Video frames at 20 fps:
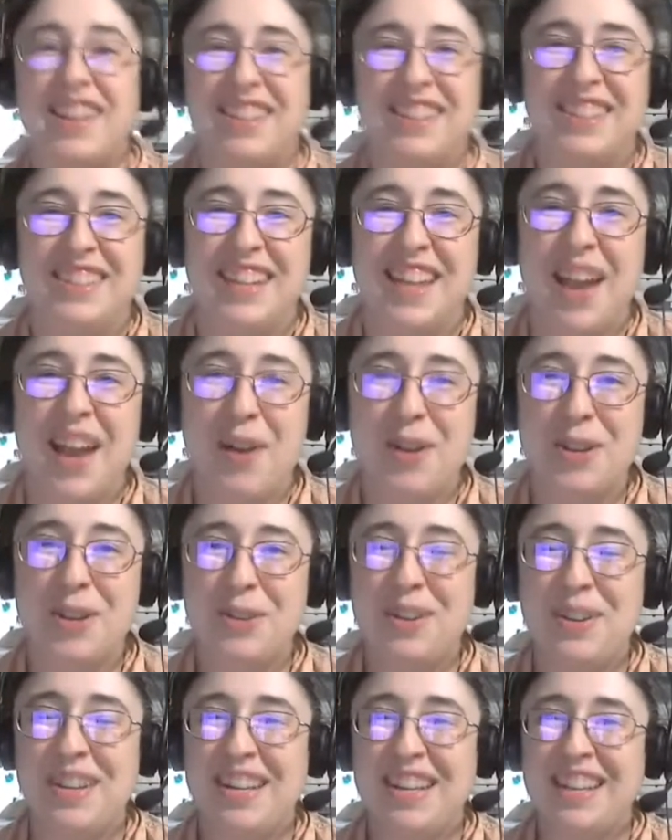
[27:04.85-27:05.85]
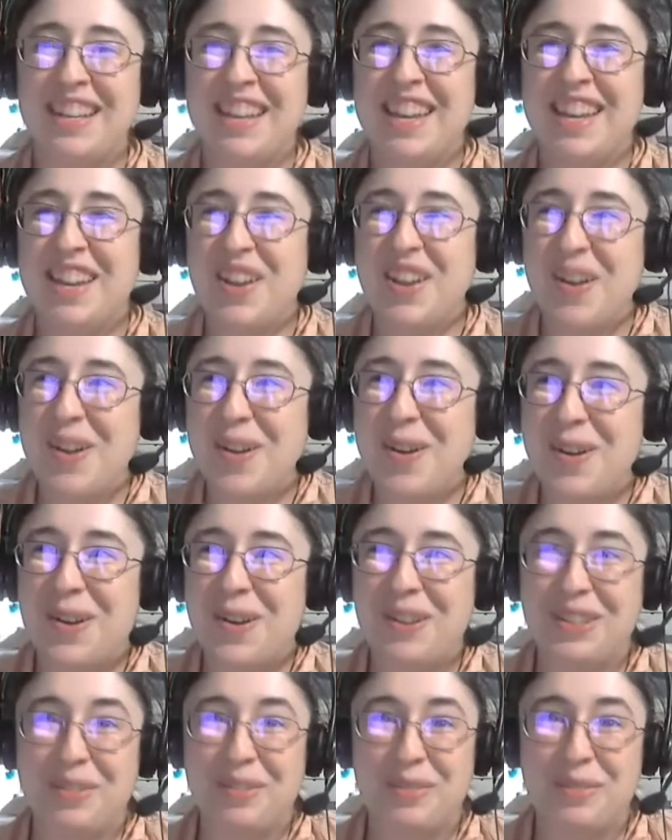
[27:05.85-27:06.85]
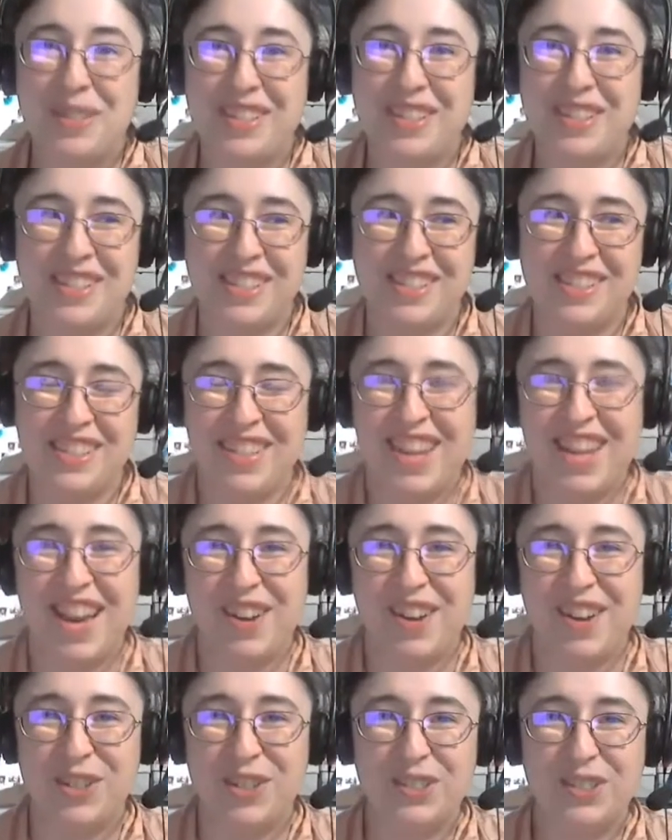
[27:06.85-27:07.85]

Like, how are you going to get all of this to Seattle